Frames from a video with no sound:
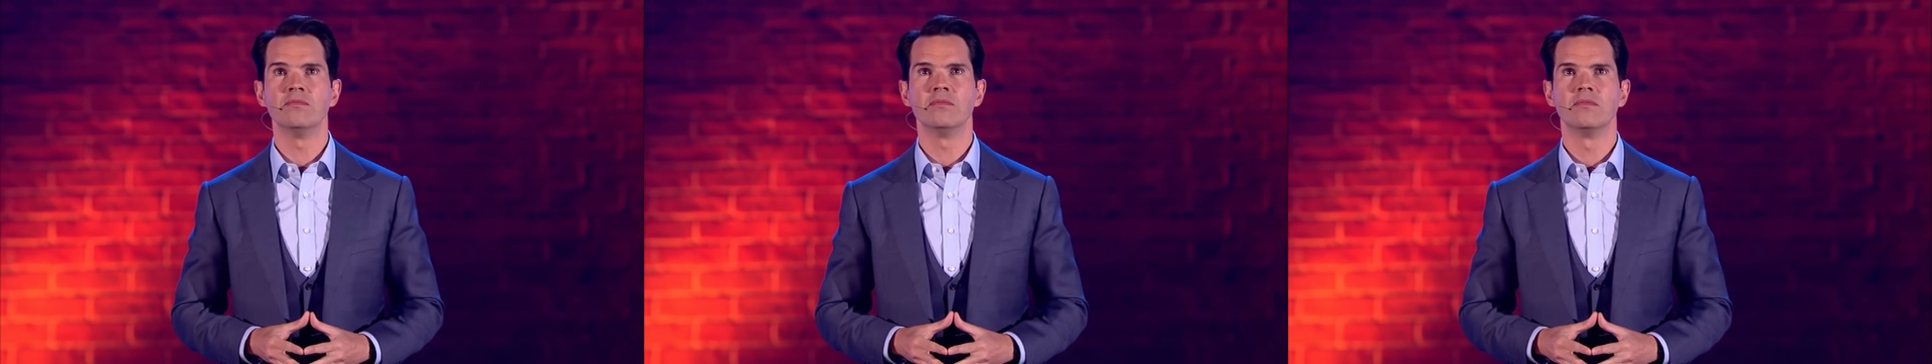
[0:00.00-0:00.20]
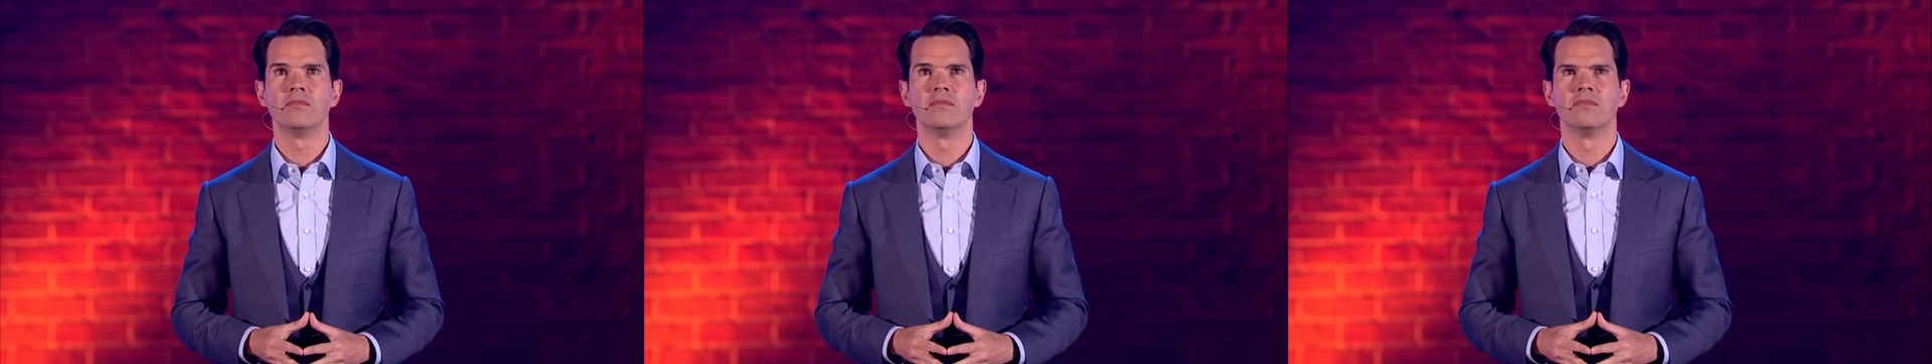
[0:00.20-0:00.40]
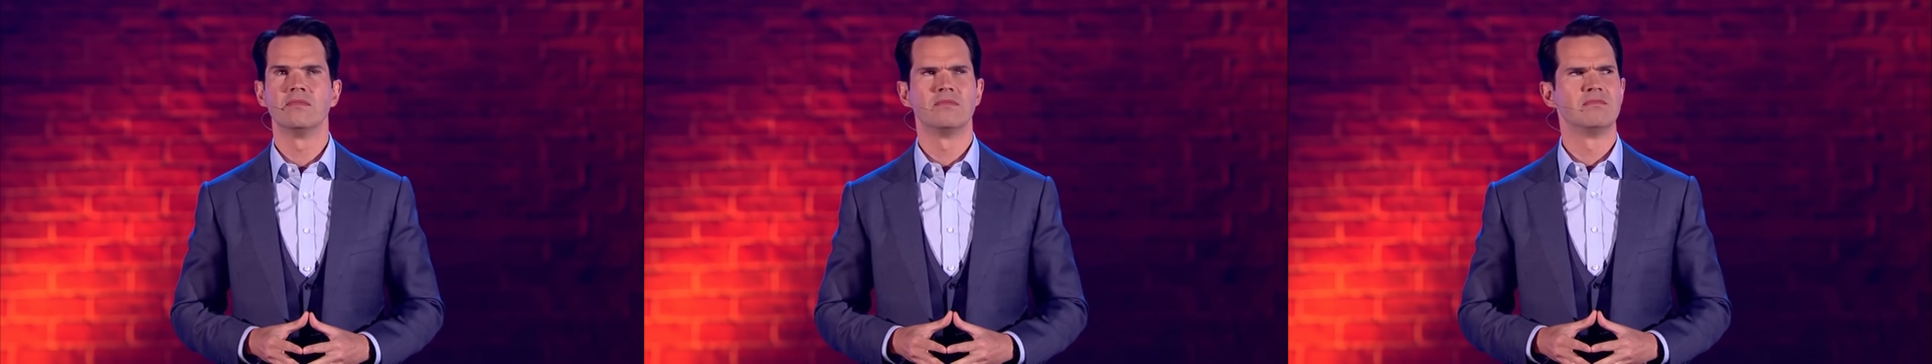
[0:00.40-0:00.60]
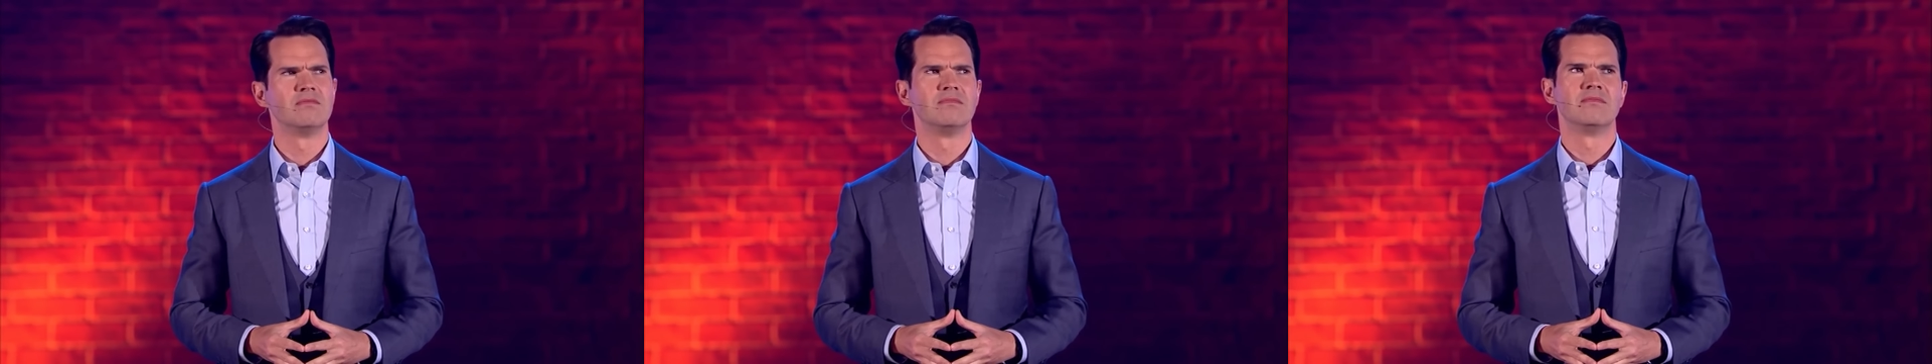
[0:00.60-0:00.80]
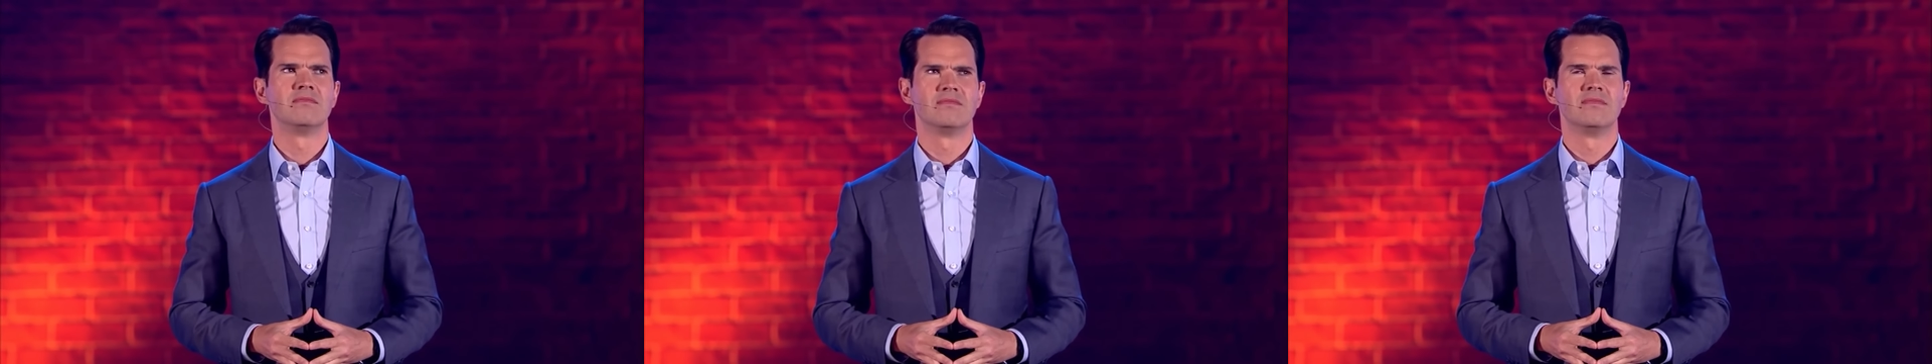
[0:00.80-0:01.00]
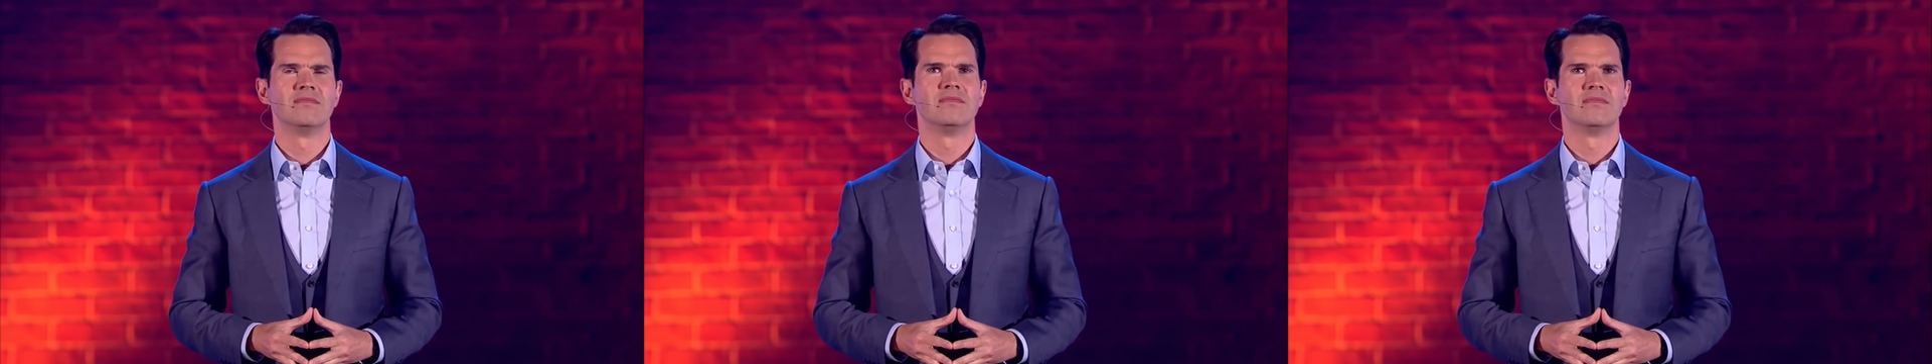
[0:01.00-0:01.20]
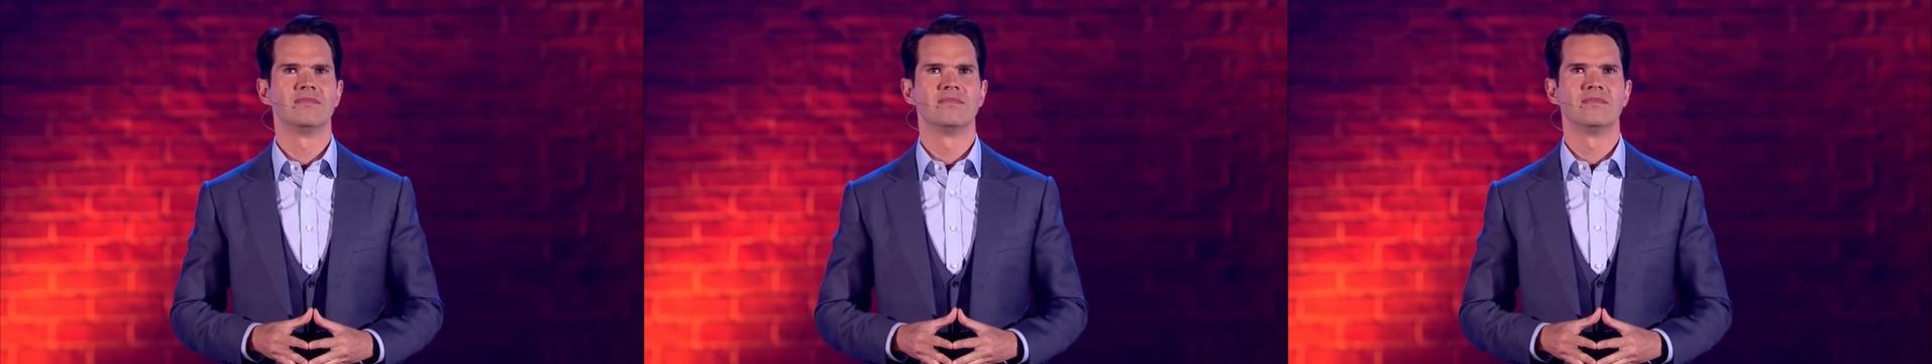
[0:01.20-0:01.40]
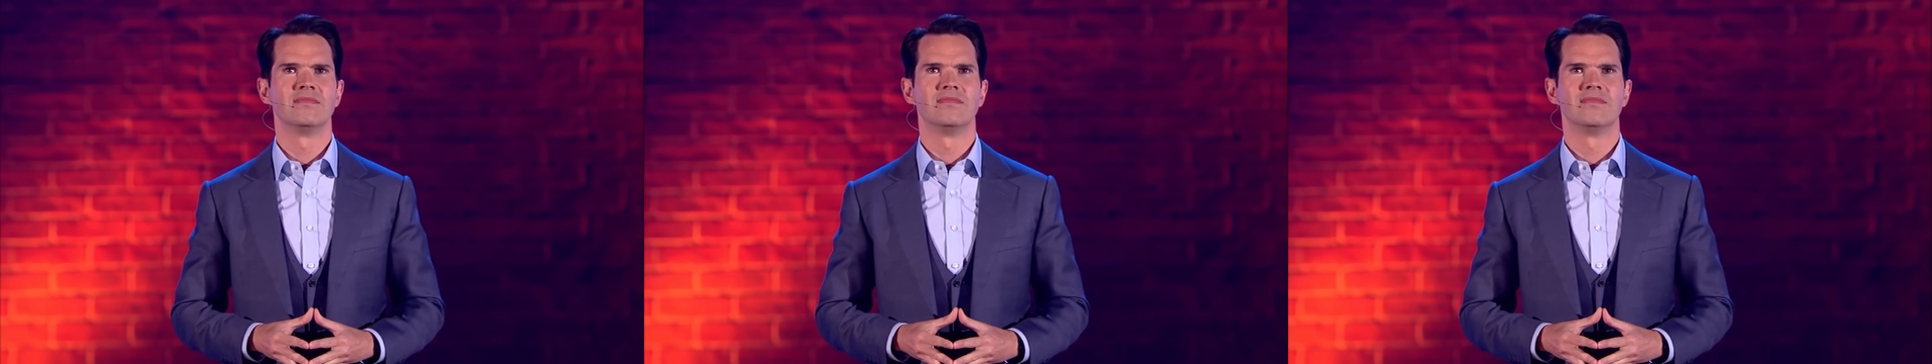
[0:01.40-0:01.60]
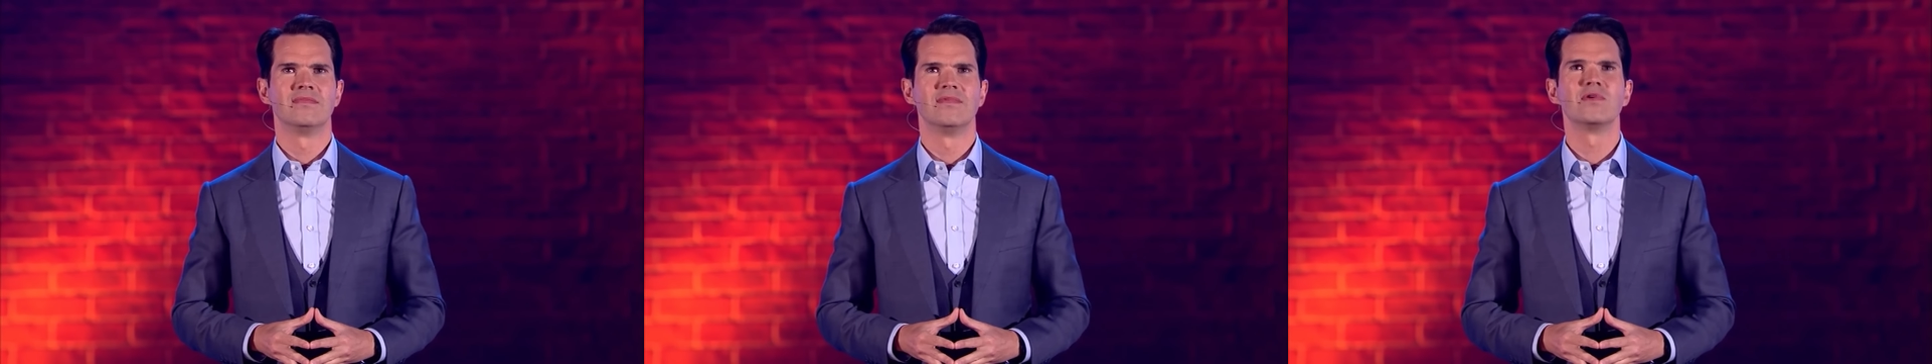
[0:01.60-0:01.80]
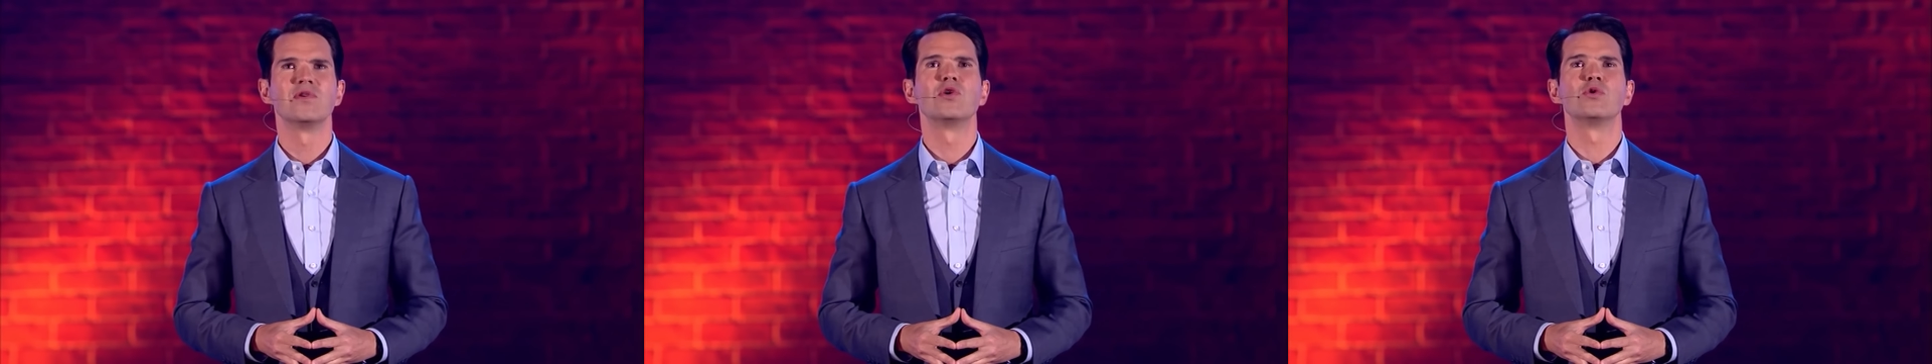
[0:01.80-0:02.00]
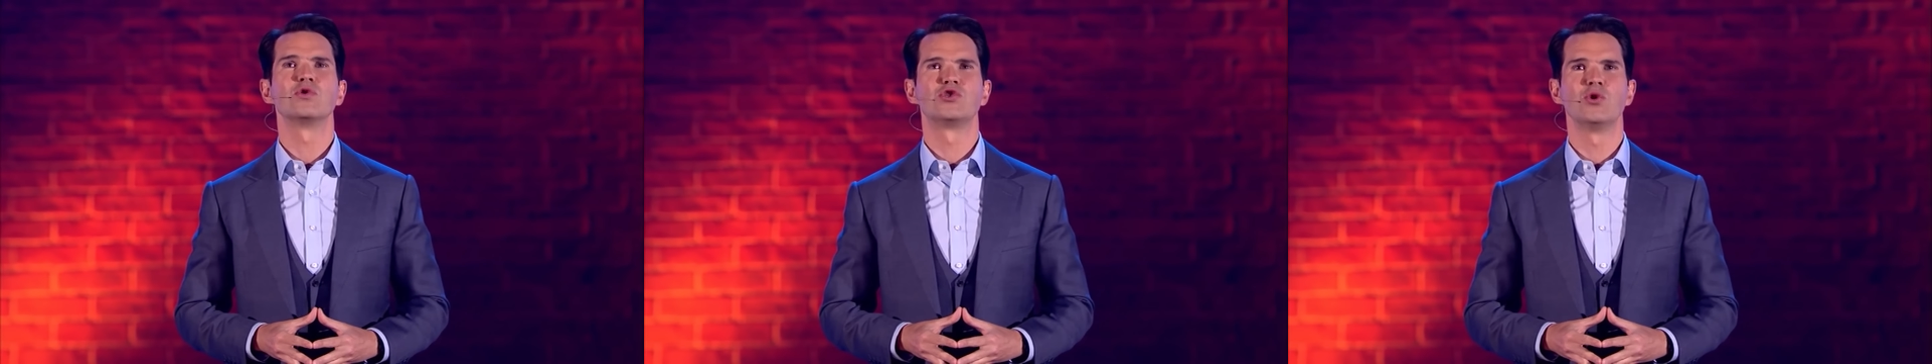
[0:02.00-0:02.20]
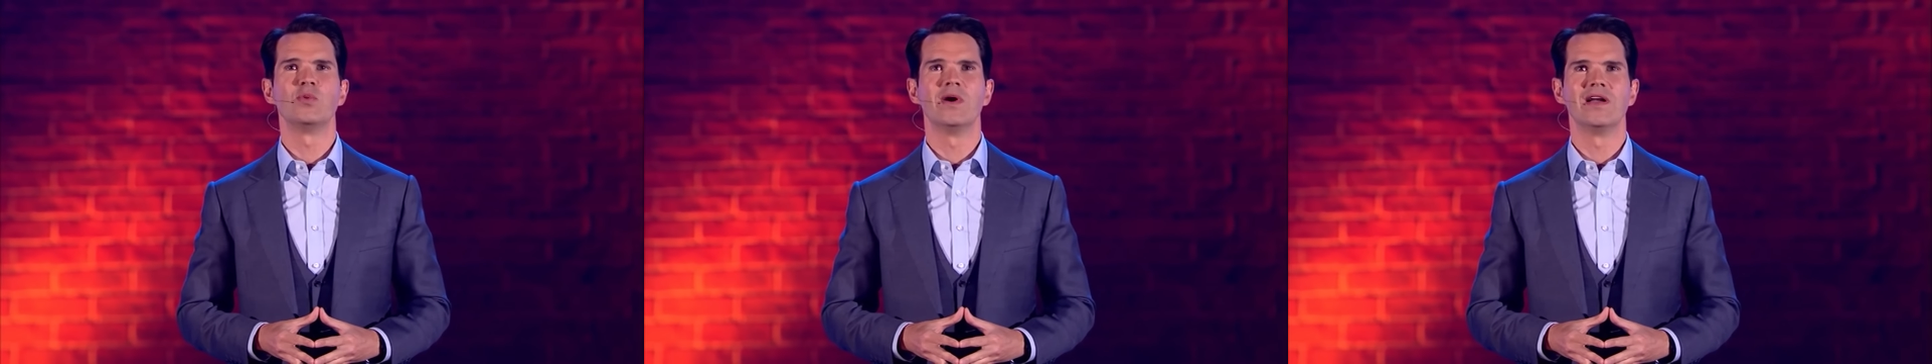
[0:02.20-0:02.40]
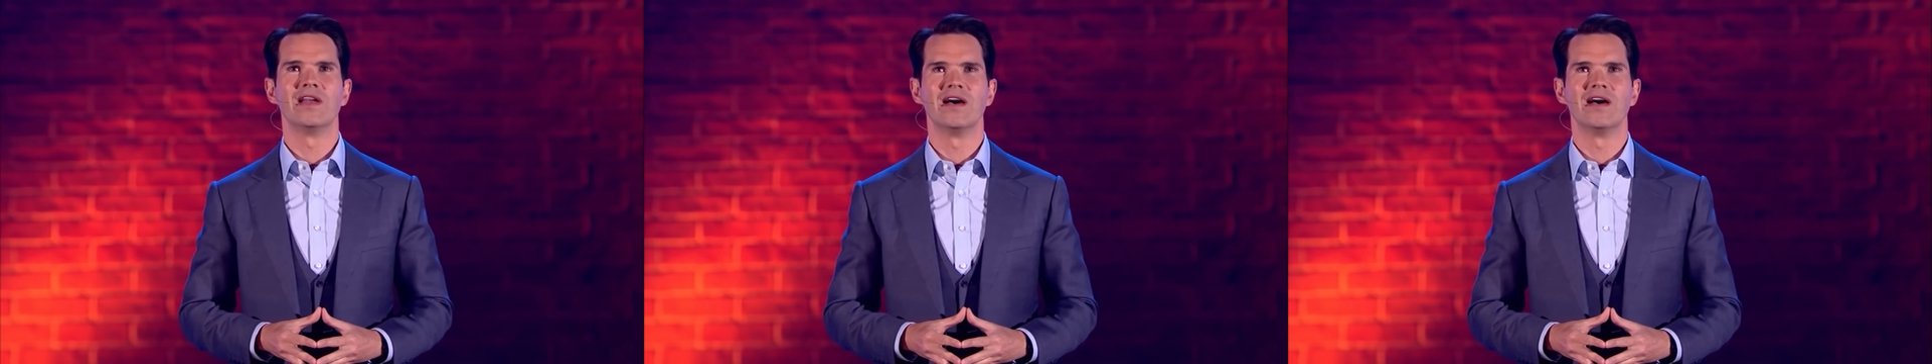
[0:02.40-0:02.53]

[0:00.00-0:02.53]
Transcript: of course you were,